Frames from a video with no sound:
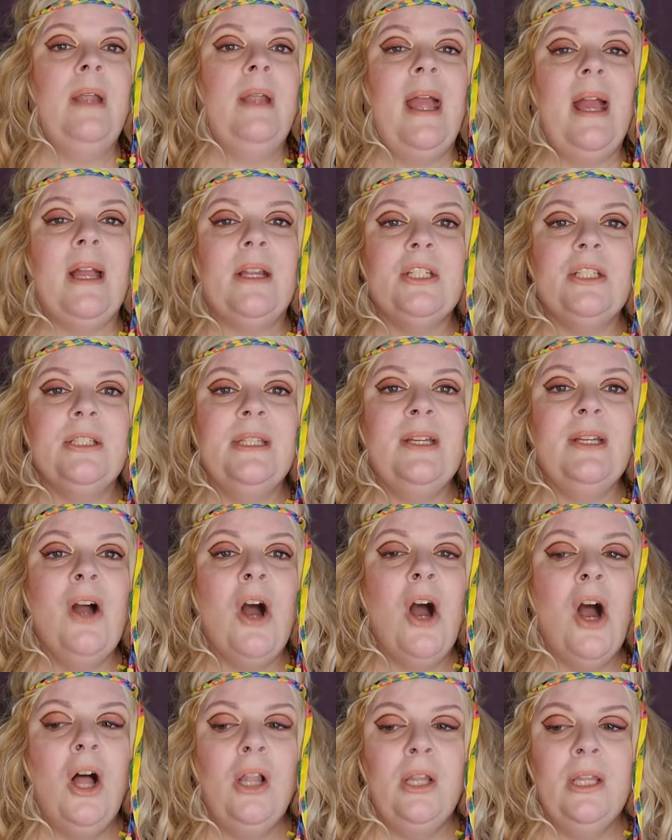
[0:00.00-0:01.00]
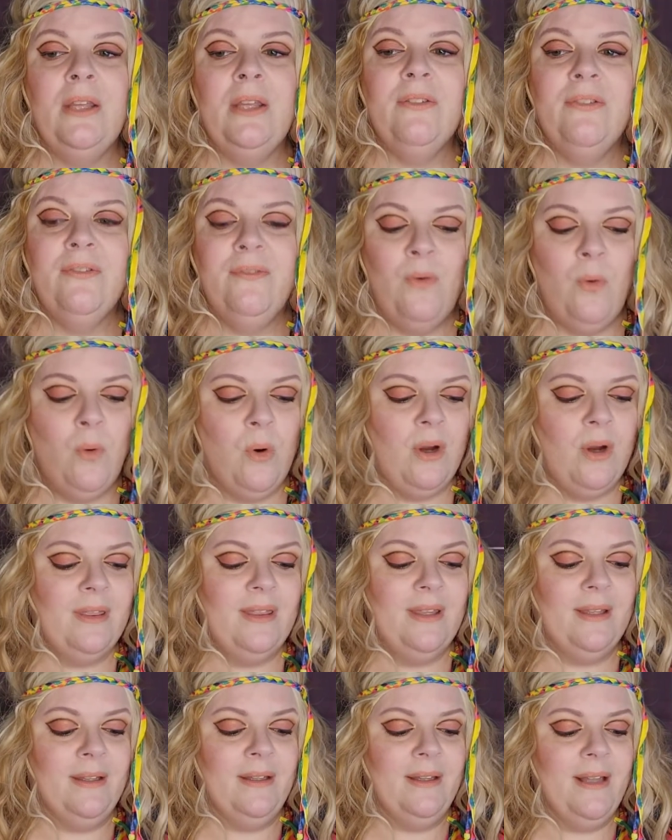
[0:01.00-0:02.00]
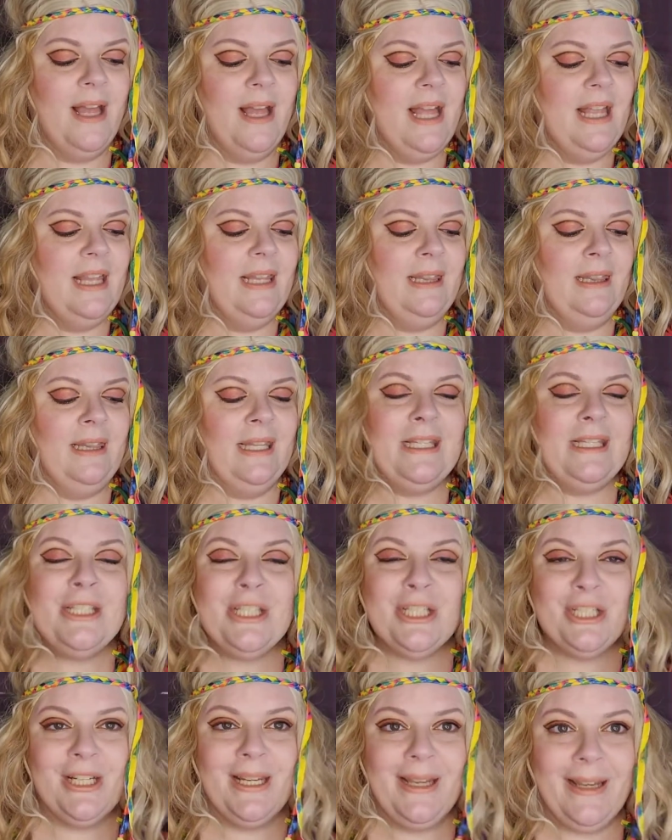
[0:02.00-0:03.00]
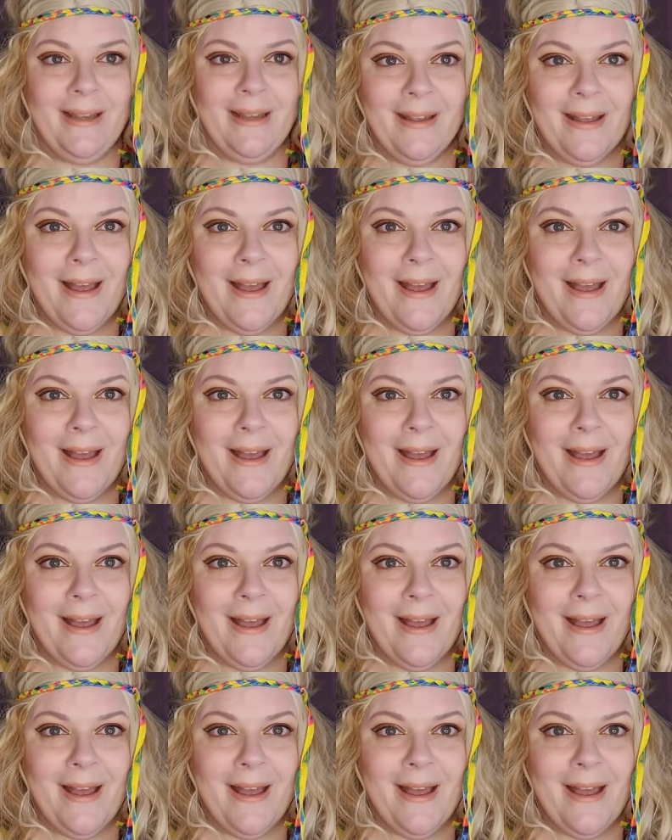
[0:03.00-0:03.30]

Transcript: actually calling for the lynching